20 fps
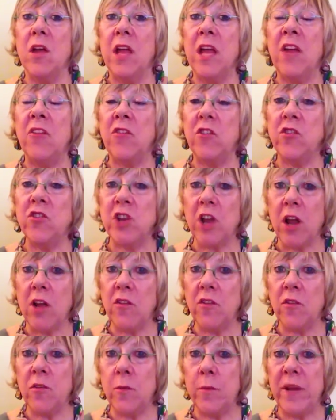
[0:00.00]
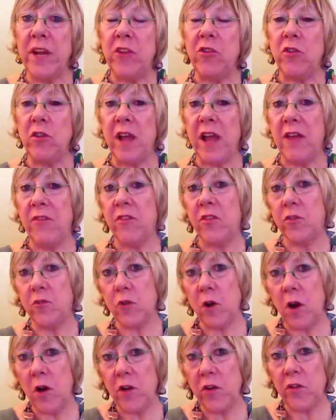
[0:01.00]
it's a chance for me to have
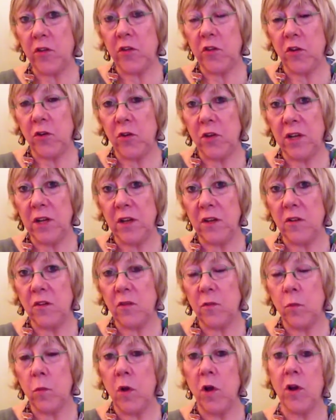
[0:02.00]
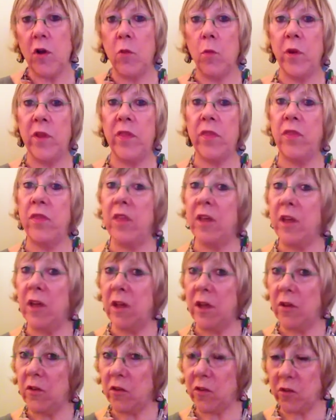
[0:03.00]
stronger students work with
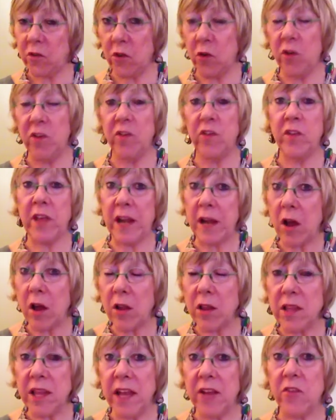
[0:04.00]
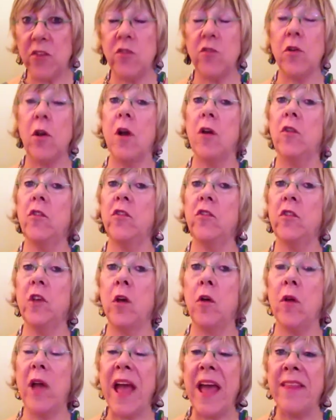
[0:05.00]
the students that aren't that strong.
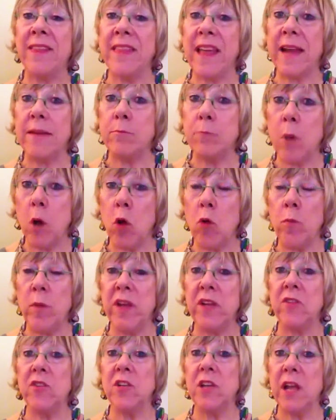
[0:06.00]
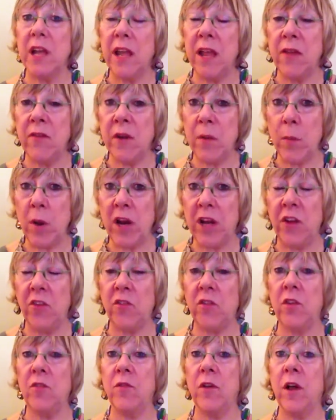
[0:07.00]
So at that moment, everybody's
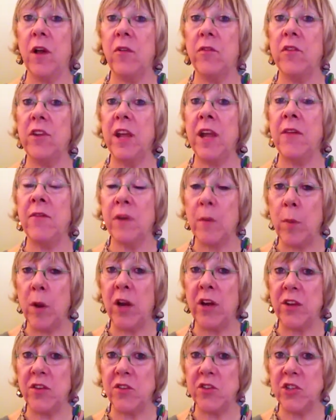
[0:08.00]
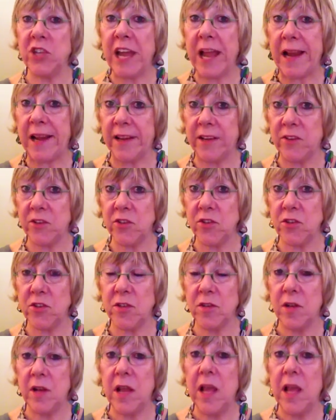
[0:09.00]
involved, everybody's challenged.